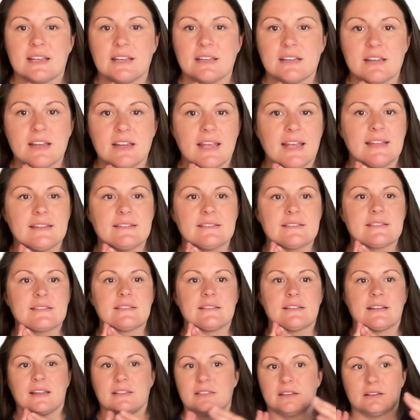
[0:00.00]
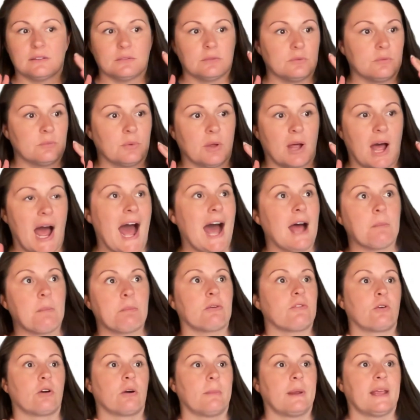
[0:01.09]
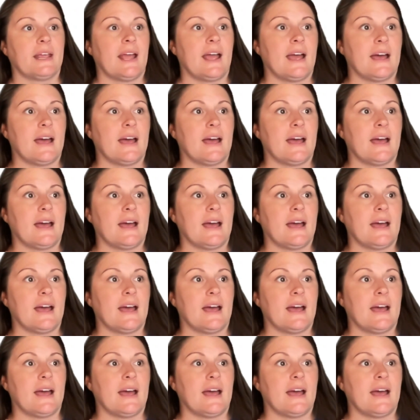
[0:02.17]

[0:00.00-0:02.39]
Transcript: it's the high performing